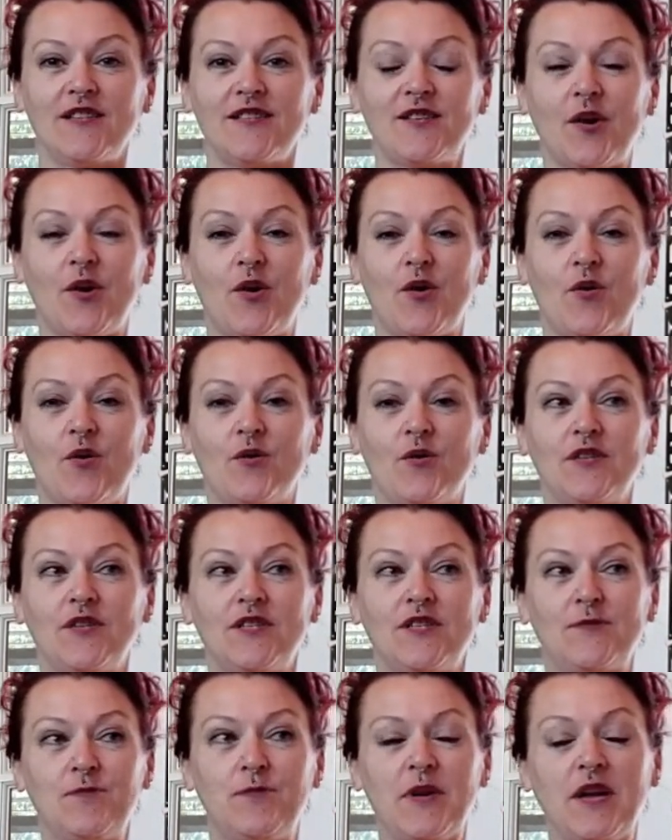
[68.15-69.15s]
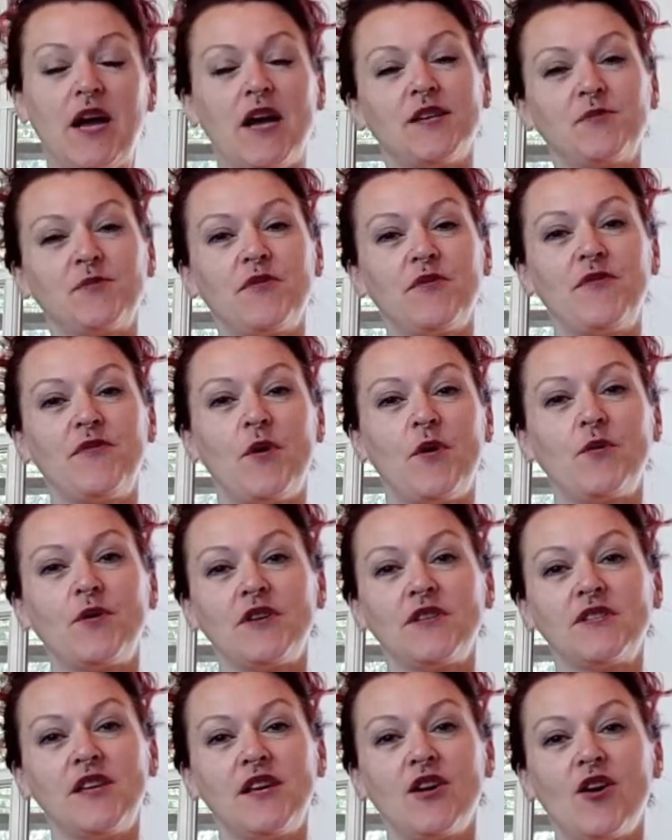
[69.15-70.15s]
So because we're
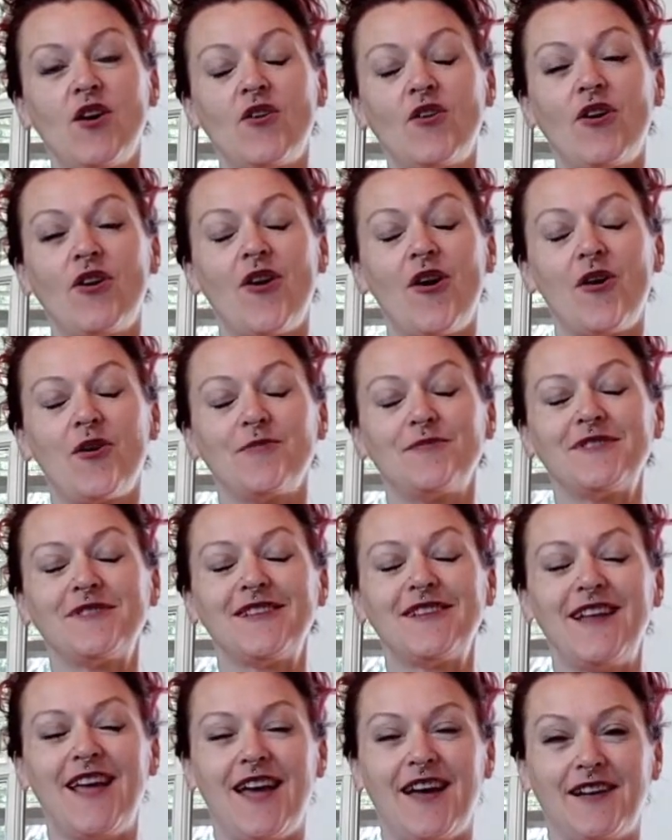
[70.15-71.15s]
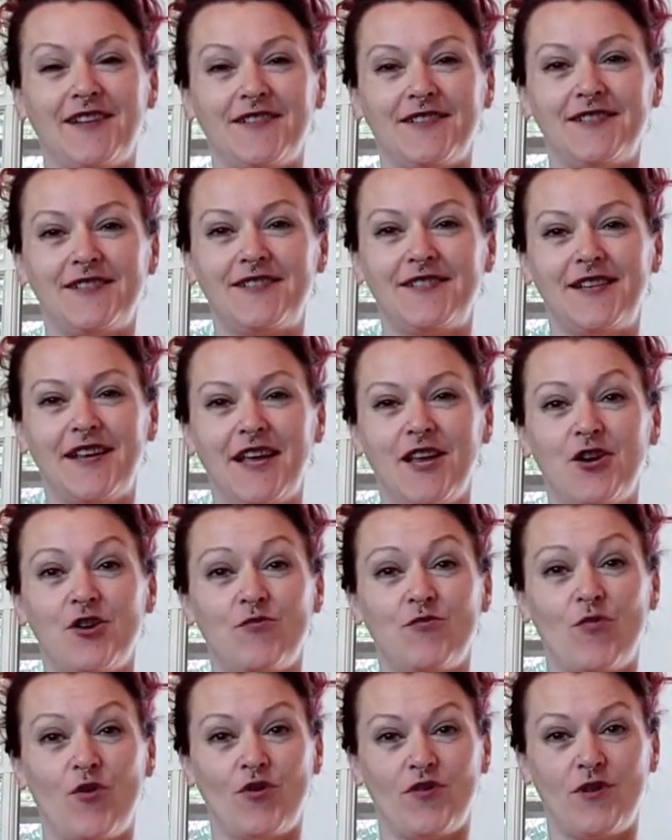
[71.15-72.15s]
focusing on our arms and hands today, you're
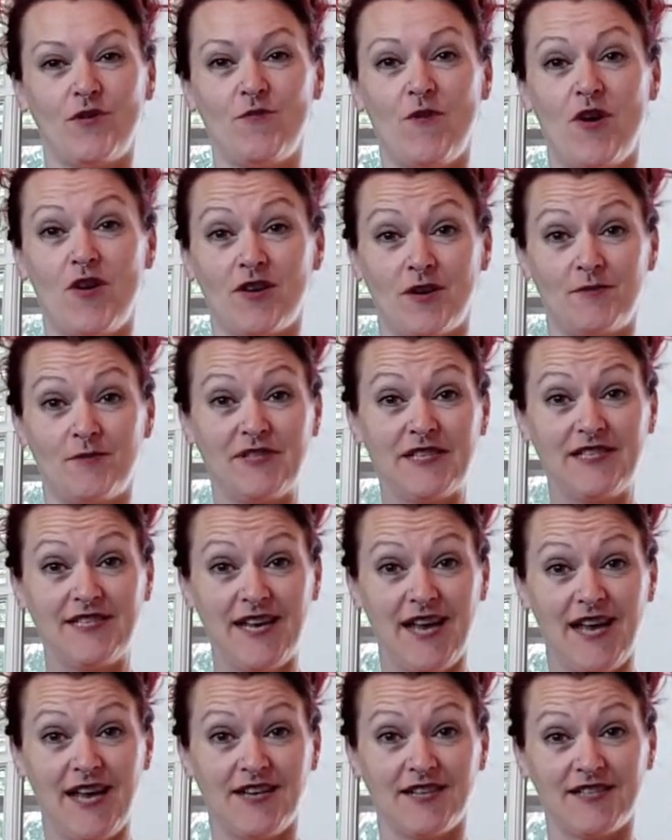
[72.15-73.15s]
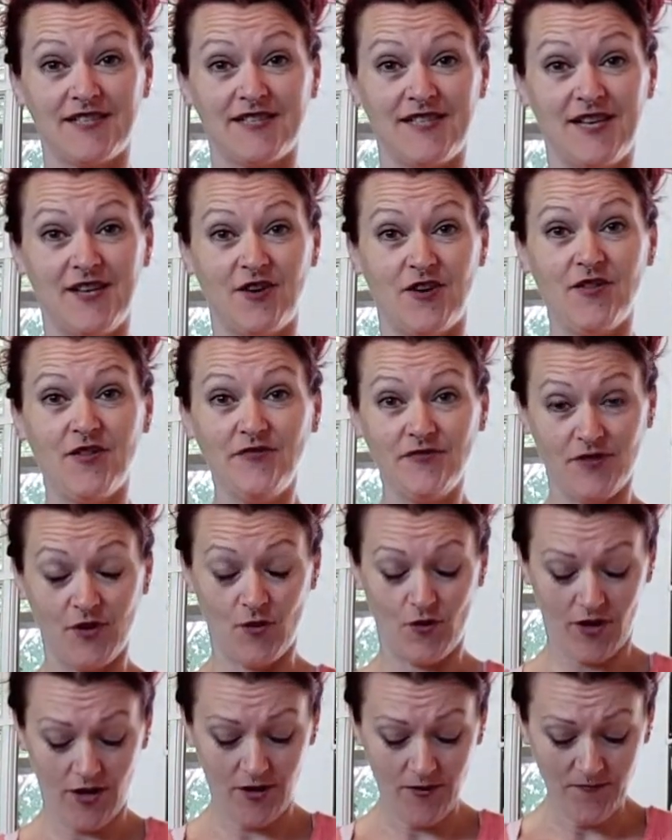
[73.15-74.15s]
more than welcome to take a seat on the
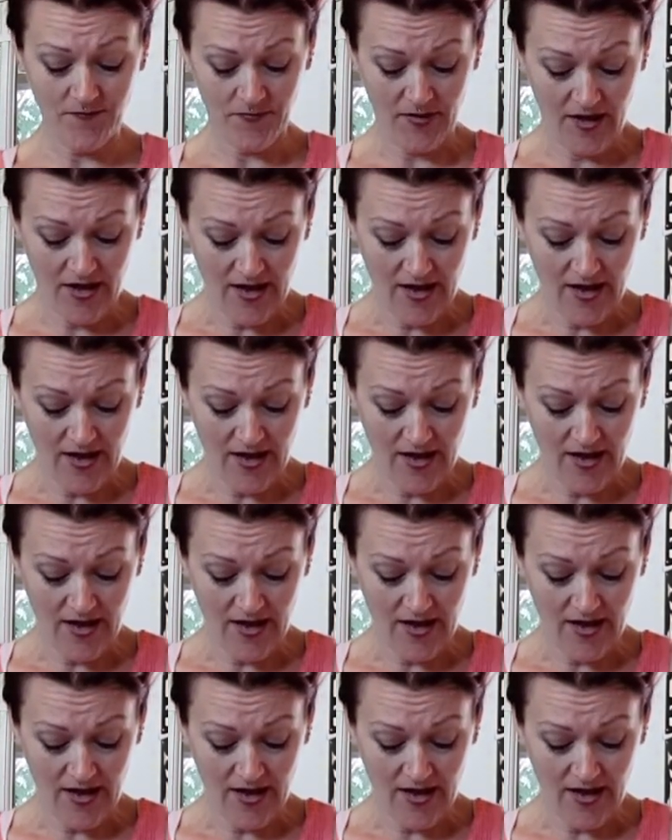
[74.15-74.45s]
floor.